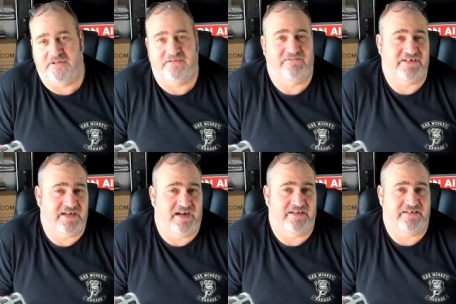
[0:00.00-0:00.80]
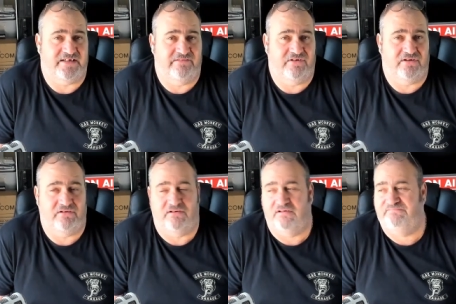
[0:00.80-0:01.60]
they've decided to give it a
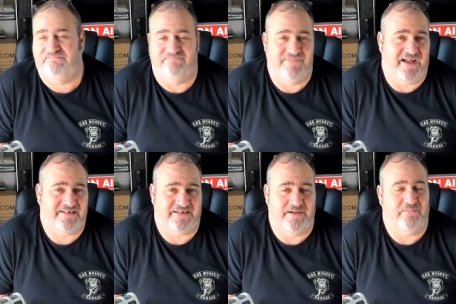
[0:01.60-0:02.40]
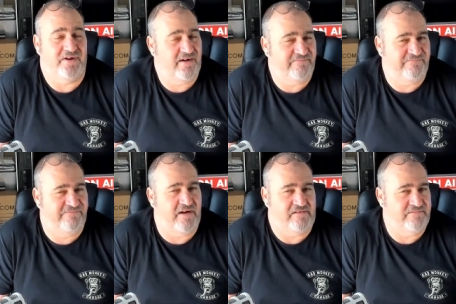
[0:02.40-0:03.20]
go and that's it. But they're
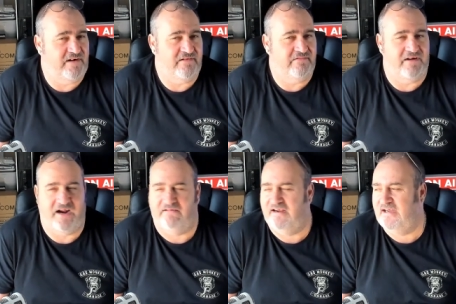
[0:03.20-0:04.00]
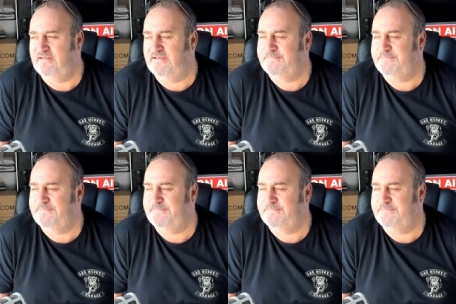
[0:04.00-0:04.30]
very, very rare, aren't they?